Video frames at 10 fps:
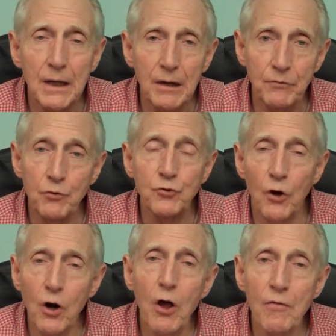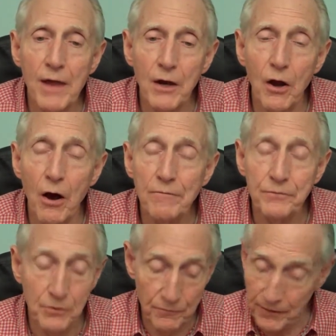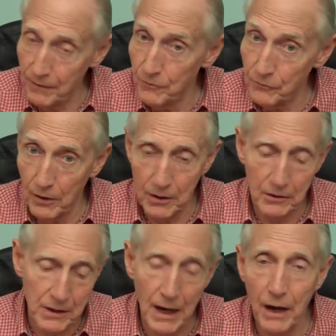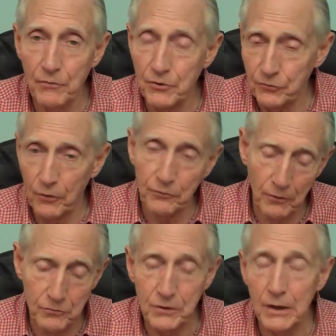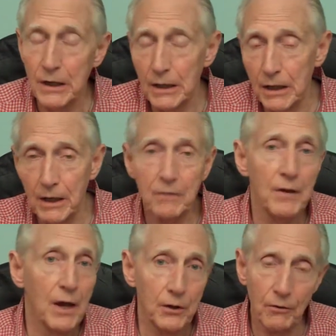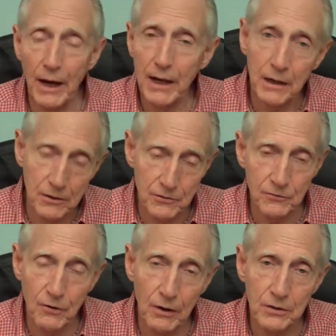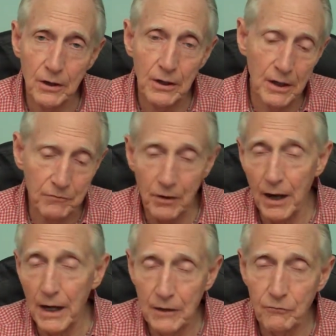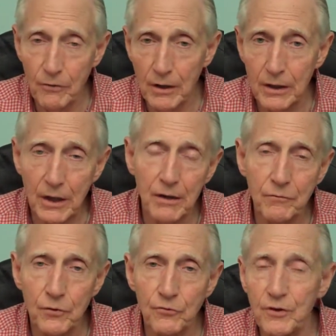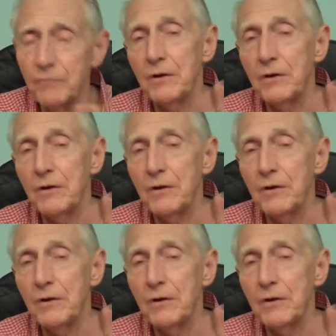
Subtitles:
If you turn all that off, your fever's going to go down, the sore throat's going to leave, your achiness is going to leave, your headache's going to leave, your stiff